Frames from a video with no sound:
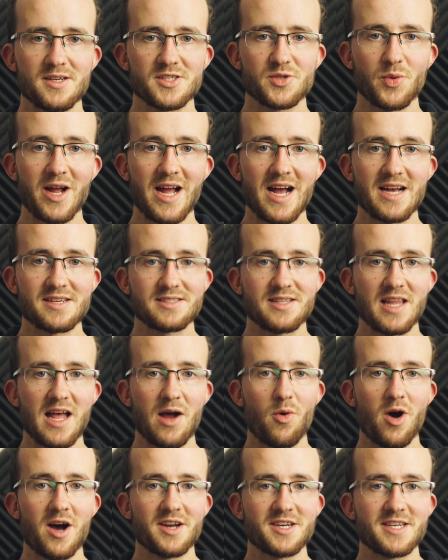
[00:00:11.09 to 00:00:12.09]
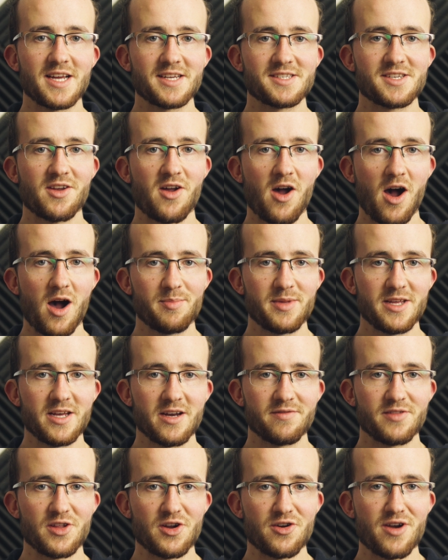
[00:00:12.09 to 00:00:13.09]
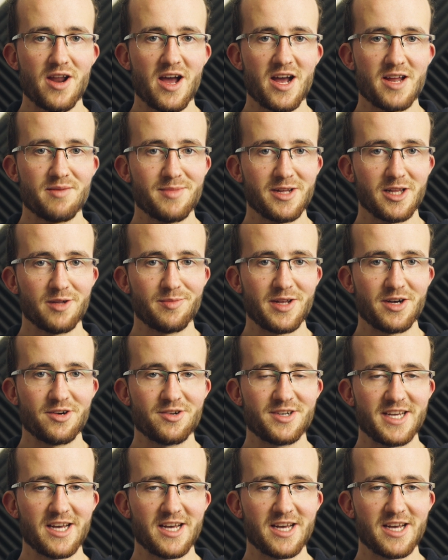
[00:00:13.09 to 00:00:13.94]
So I asked Laowa to test a copy of their 9mm